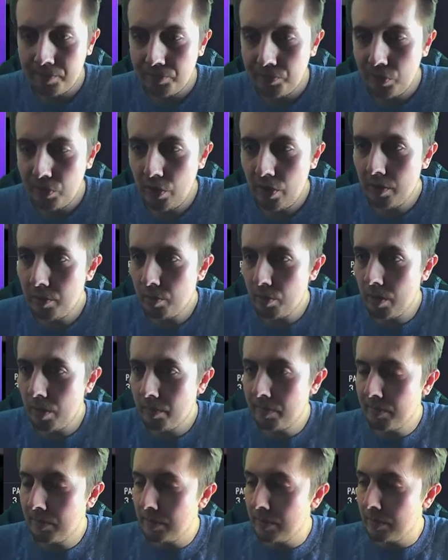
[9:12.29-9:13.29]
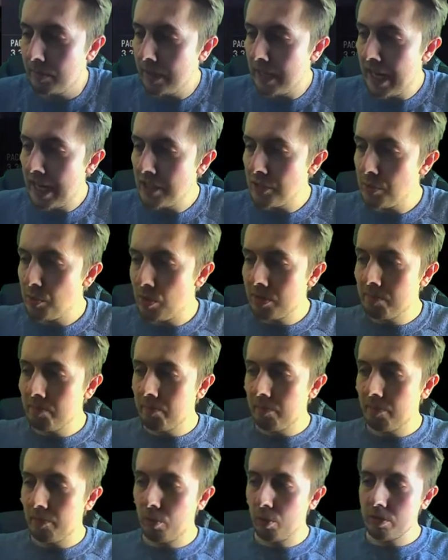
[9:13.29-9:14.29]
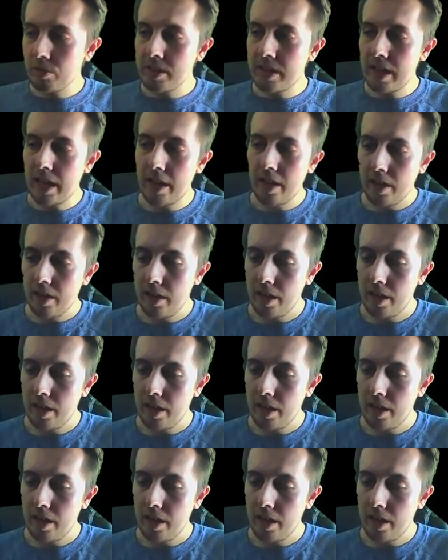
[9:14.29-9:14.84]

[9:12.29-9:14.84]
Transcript: All right, well, last one for today.